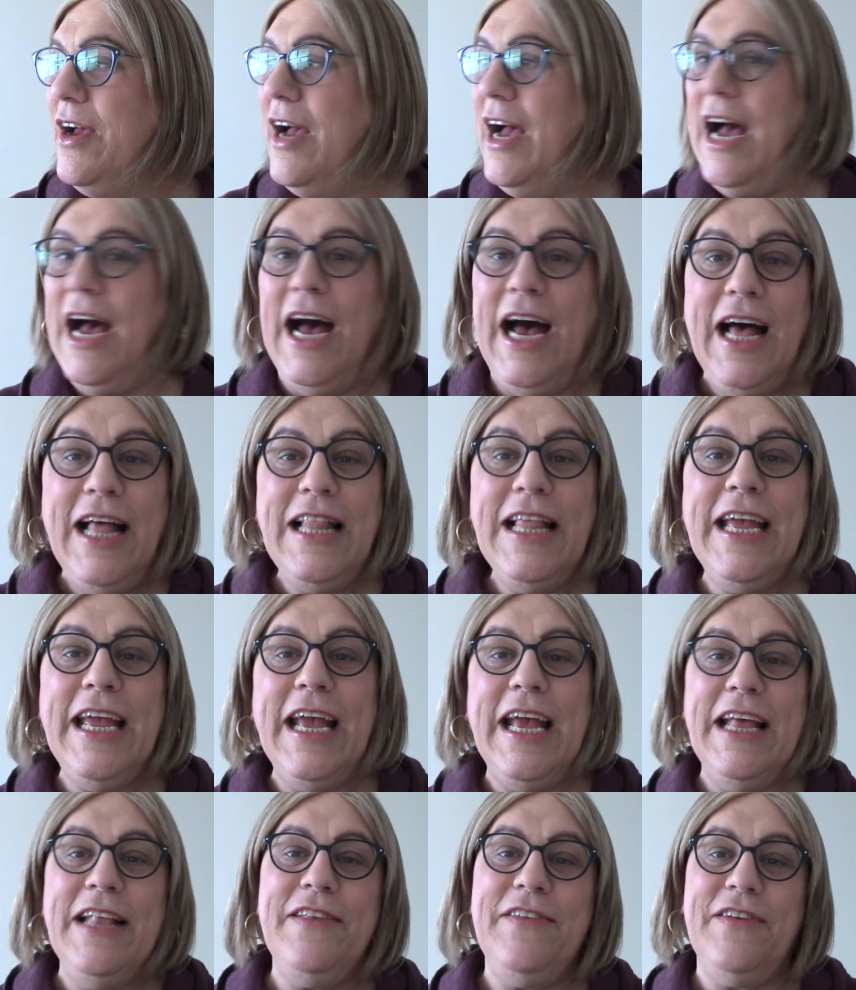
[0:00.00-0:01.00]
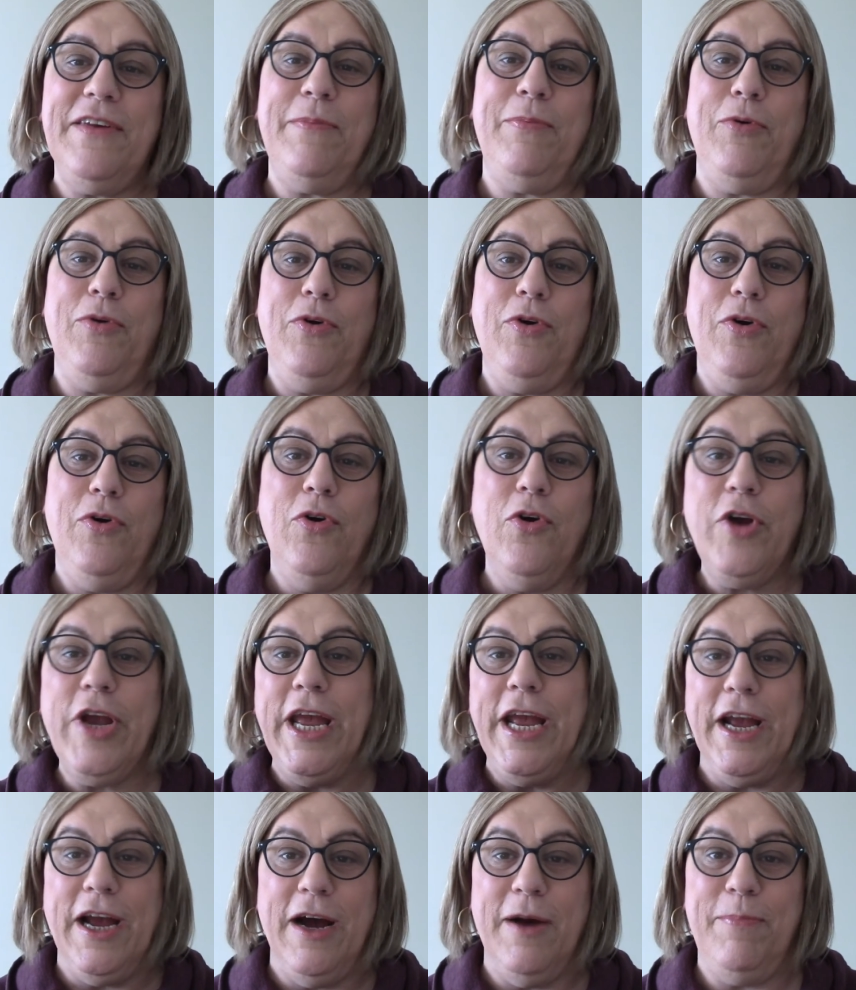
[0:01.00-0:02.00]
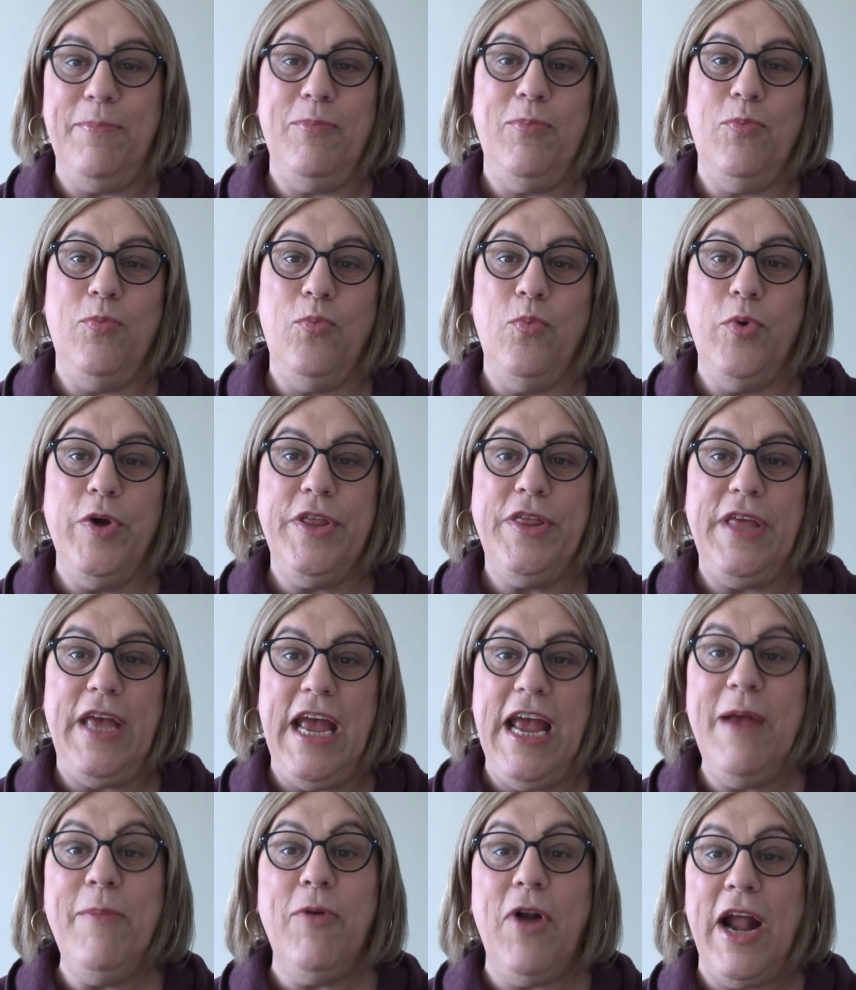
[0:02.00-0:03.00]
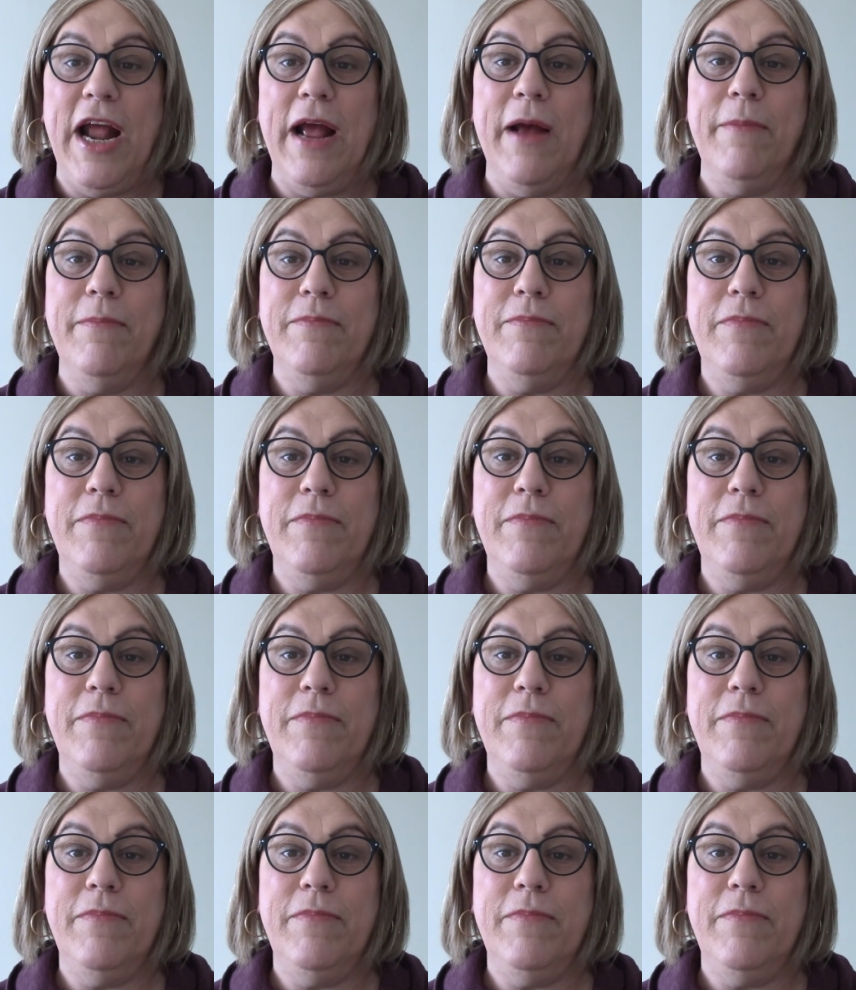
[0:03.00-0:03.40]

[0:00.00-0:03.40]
Holly ends up hooking up with Abraham.